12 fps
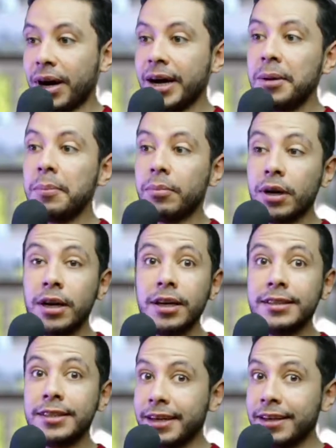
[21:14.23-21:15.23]
But
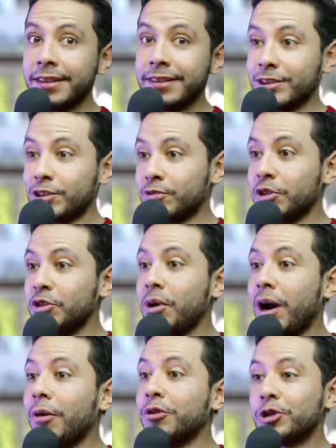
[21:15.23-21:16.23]
in this video, I
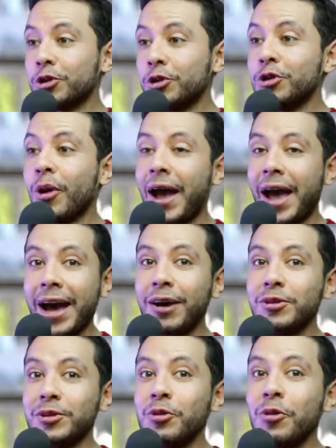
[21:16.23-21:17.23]
will show you how
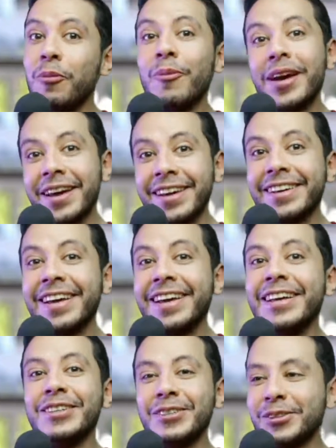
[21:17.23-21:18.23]
to make
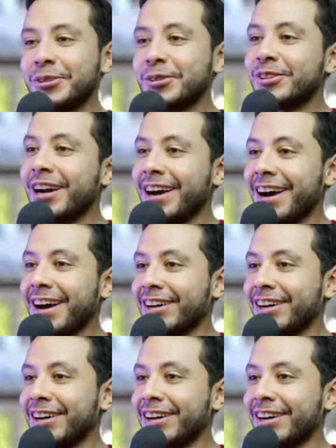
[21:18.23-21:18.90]
your uh,